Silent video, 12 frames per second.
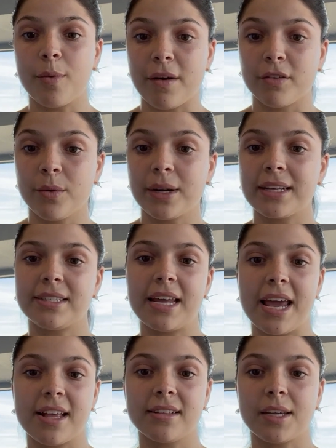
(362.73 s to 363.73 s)
everyone has
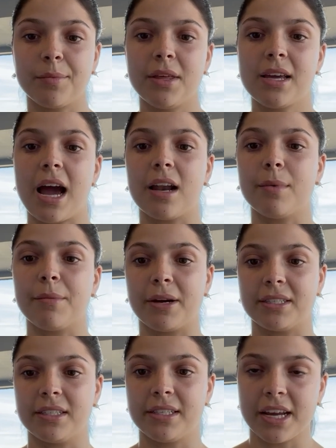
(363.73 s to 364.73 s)
taken something out of my
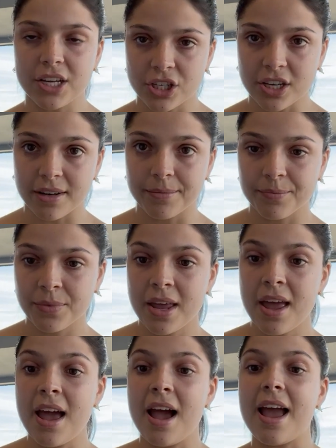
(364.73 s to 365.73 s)
presentation
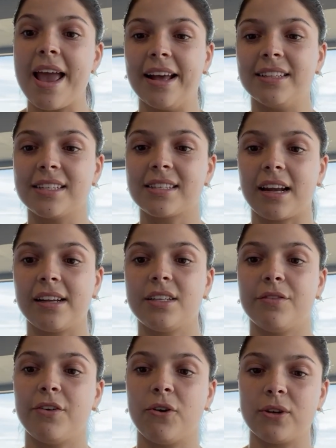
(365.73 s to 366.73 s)
and decided to
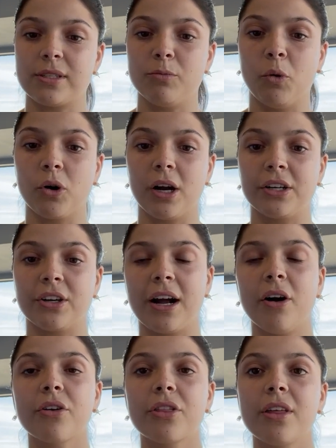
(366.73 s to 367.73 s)
focus more on your
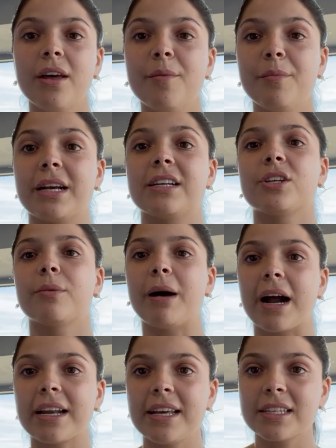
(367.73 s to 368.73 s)
health, because your
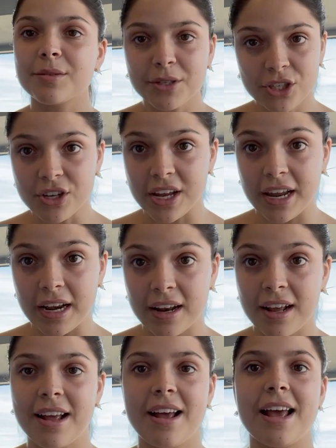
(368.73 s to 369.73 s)
body is a
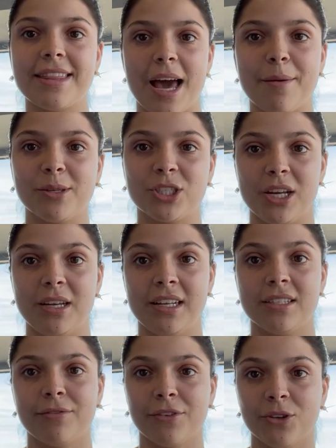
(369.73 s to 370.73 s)
machine and that machine
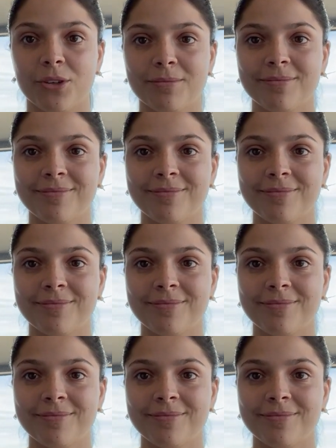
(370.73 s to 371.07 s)
needs fuel.